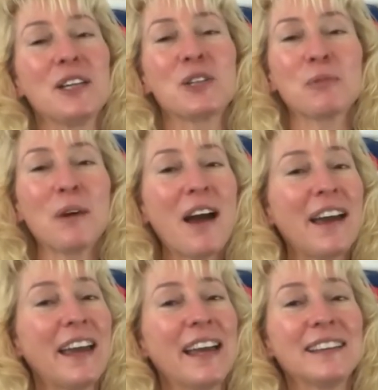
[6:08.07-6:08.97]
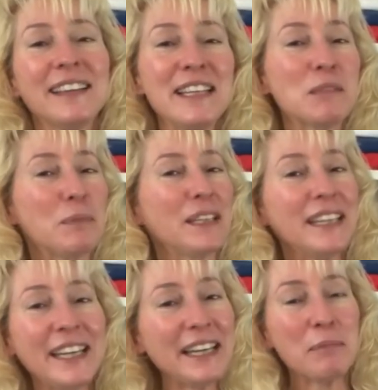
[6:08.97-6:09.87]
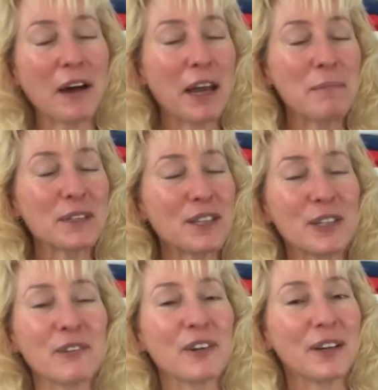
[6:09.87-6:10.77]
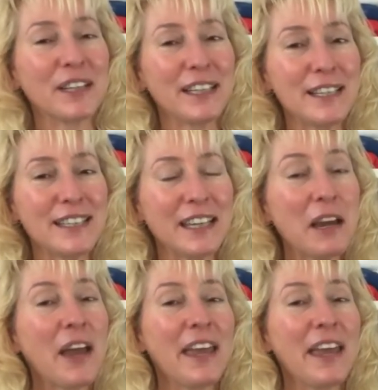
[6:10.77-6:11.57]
try at least bikini bottoms because they're very easy.